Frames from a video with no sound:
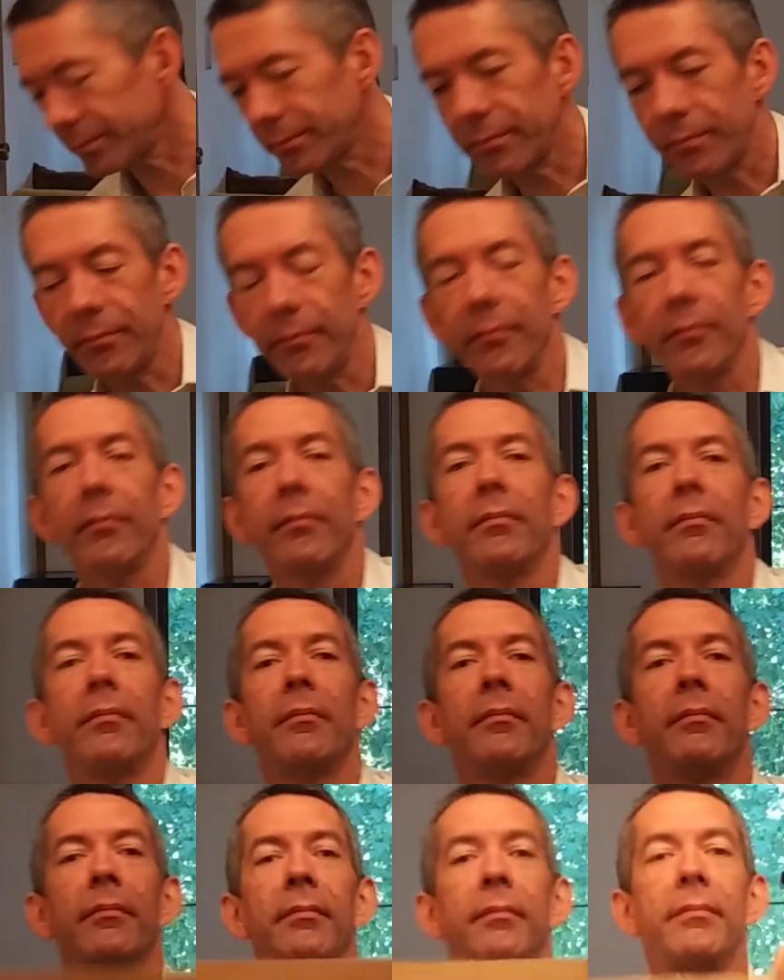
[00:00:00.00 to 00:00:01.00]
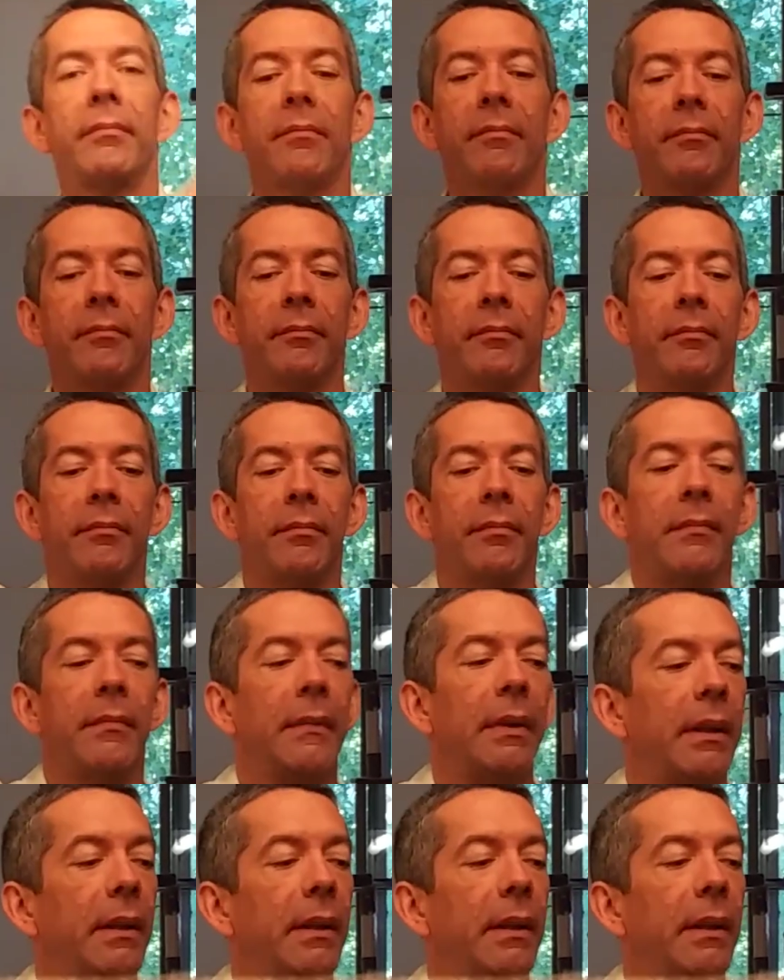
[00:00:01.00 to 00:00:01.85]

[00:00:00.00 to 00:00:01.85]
Nobody speaks.